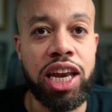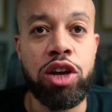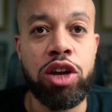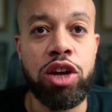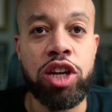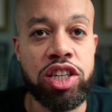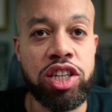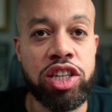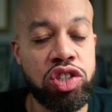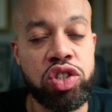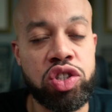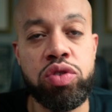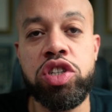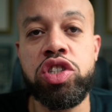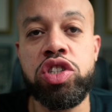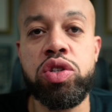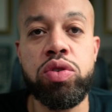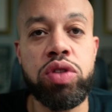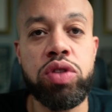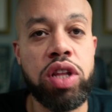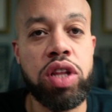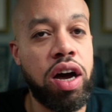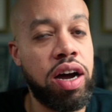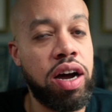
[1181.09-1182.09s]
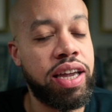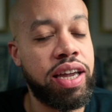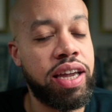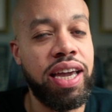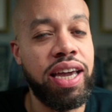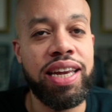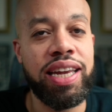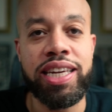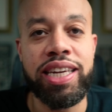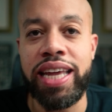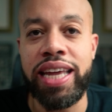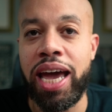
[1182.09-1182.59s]
And as soon as you lock
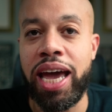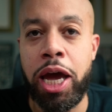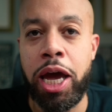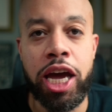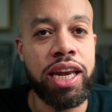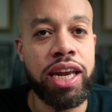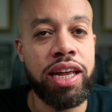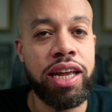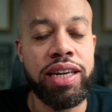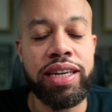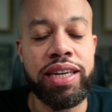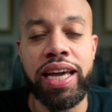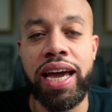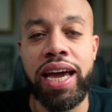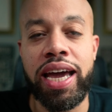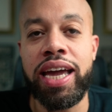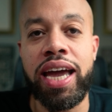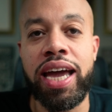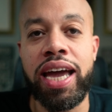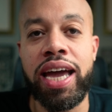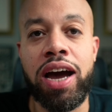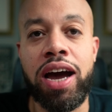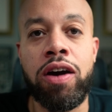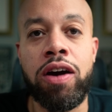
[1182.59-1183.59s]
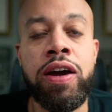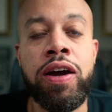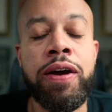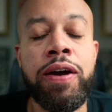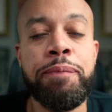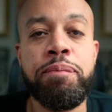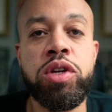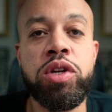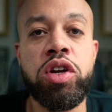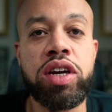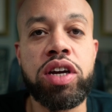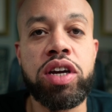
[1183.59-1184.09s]
in and day out,
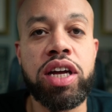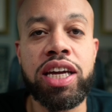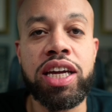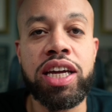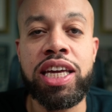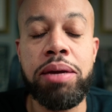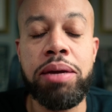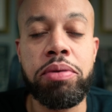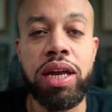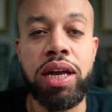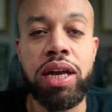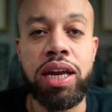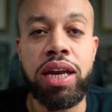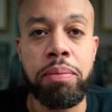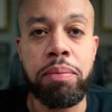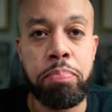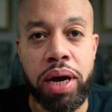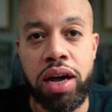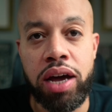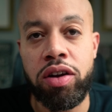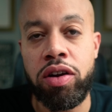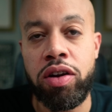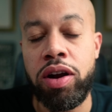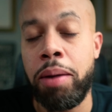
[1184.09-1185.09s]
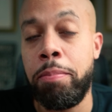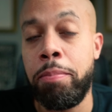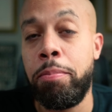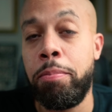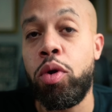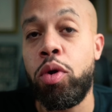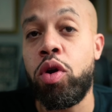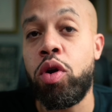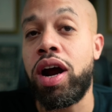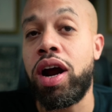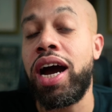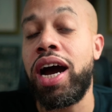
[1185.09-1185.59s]
you're going to keep getting better and
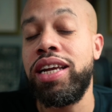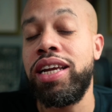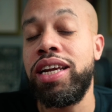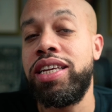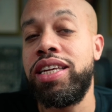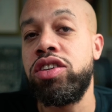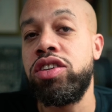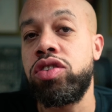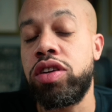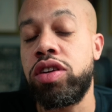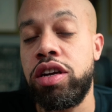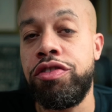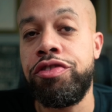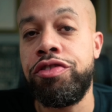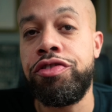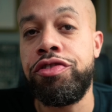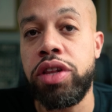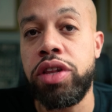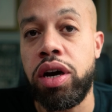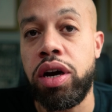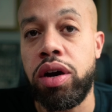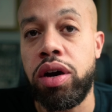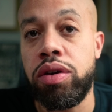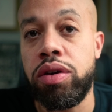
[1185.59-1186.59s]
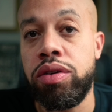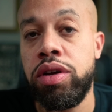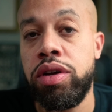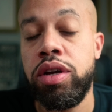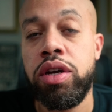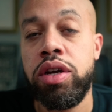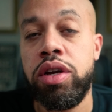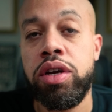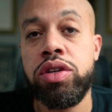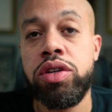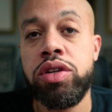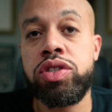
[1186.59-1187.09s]
more ideas are going to flow.
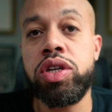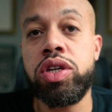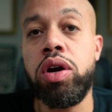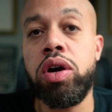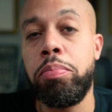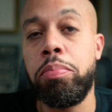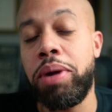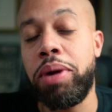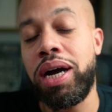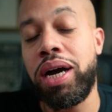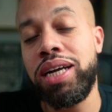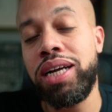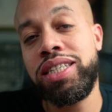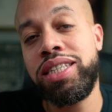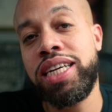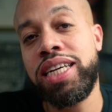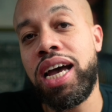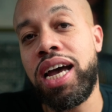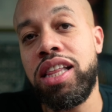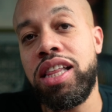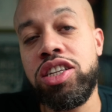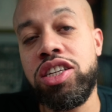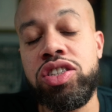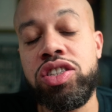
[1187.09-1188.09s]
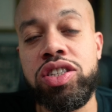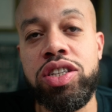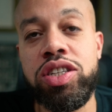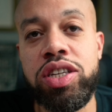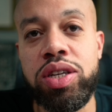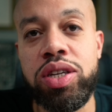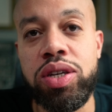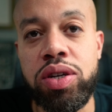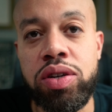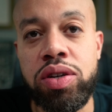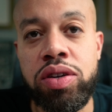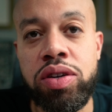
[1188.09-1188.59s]
So, my challenge to
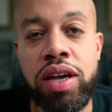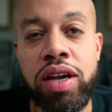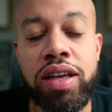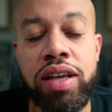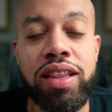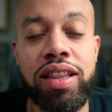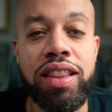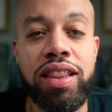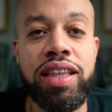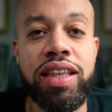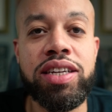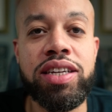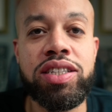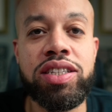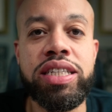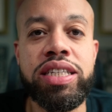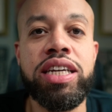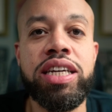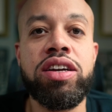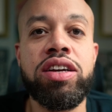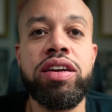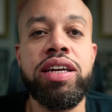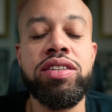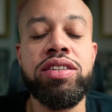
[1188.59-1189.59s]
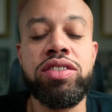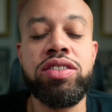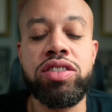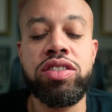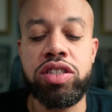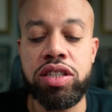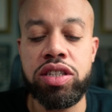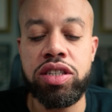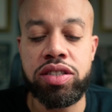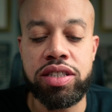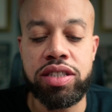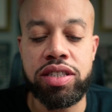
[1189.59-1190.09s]
you this year is
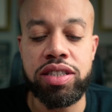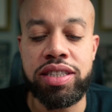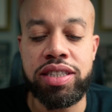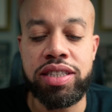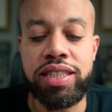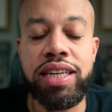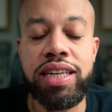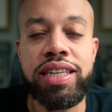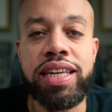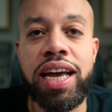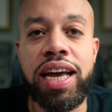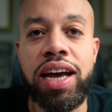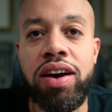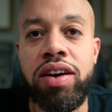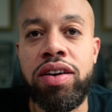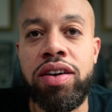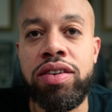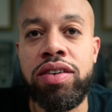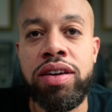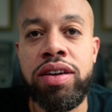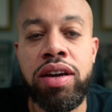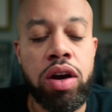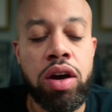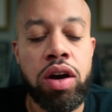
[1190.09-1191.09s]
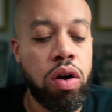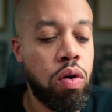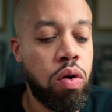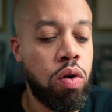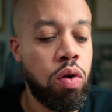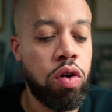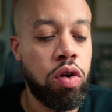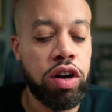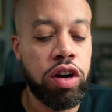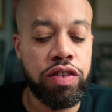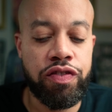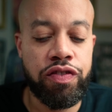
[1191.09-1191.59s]
just to sit down
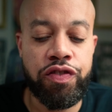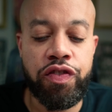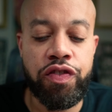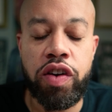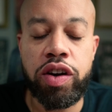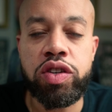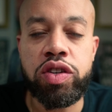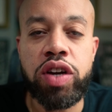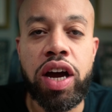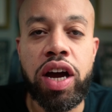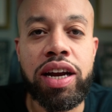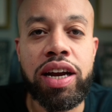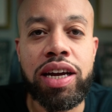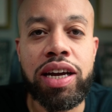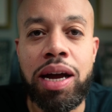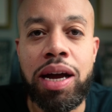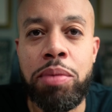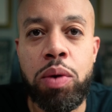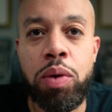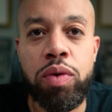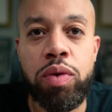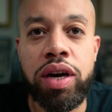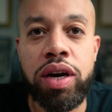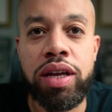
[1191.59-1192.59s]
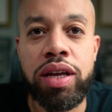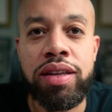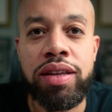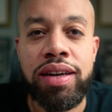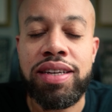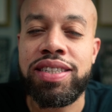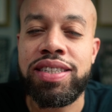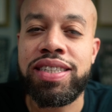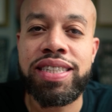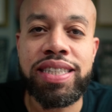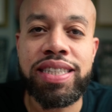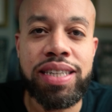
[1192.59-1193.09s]
or try to come up with
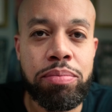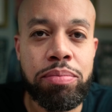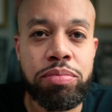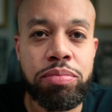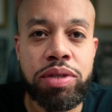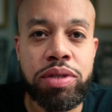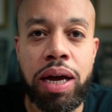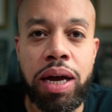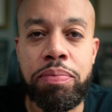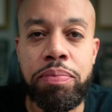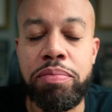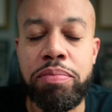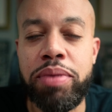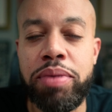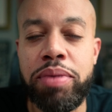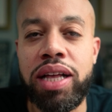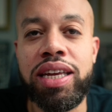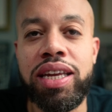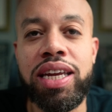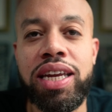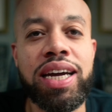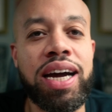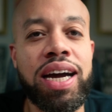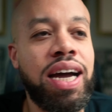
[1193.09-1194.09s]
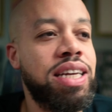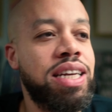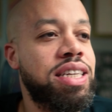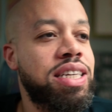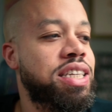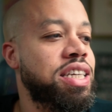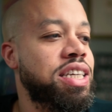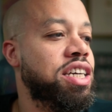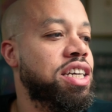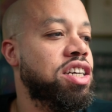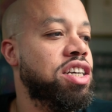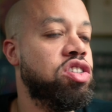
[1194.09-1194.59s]
some type of melody,
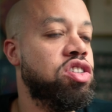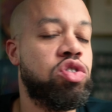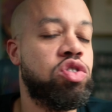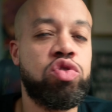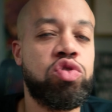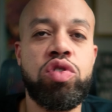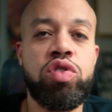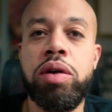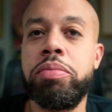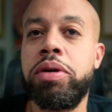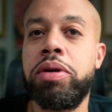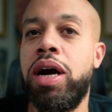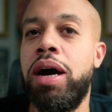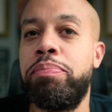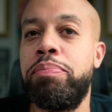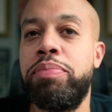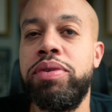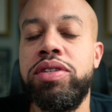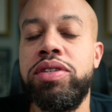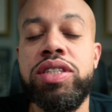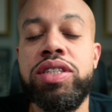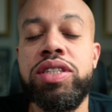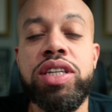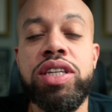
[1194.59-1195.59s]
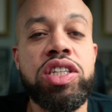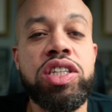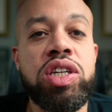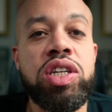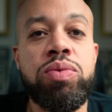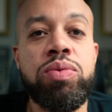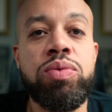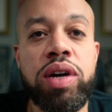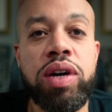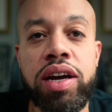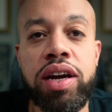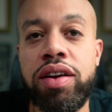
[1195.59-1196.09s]
idea, drum
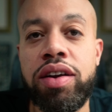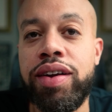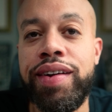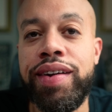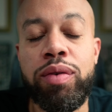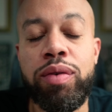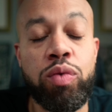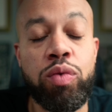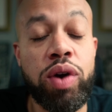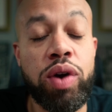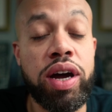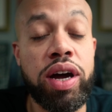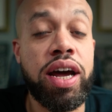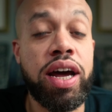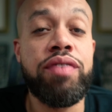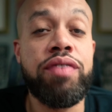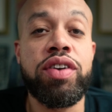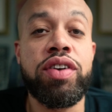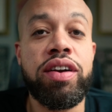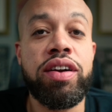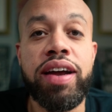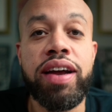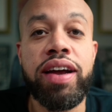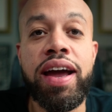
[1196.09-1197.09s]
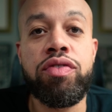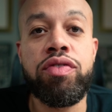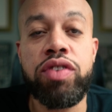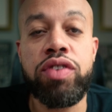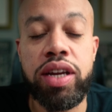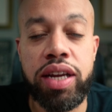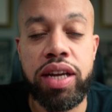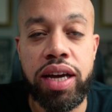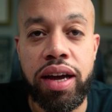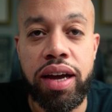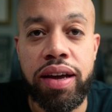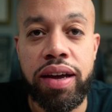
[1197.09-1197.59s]
composition, whatever,
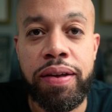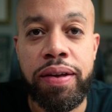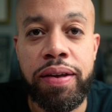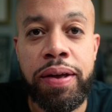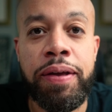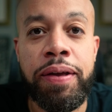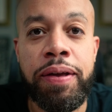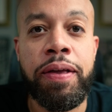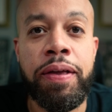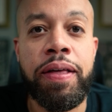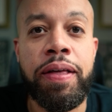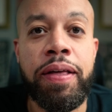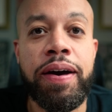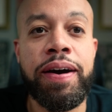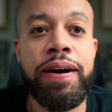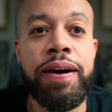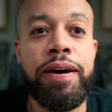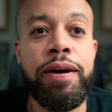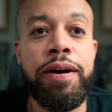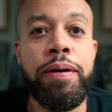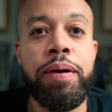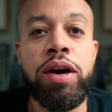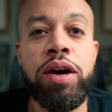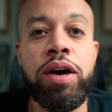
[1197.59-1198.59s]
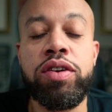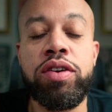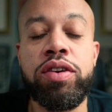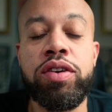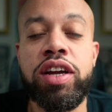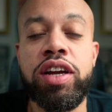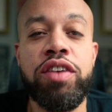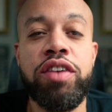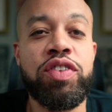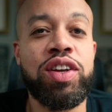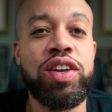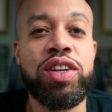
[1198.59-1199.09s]
every day. I don't
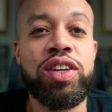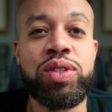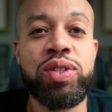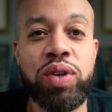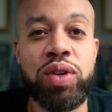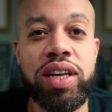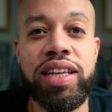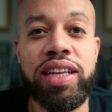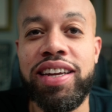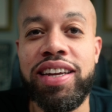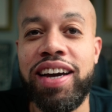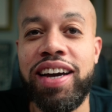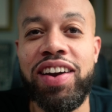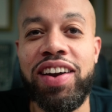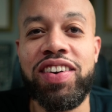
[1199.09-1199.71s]
care if you're on the toilet.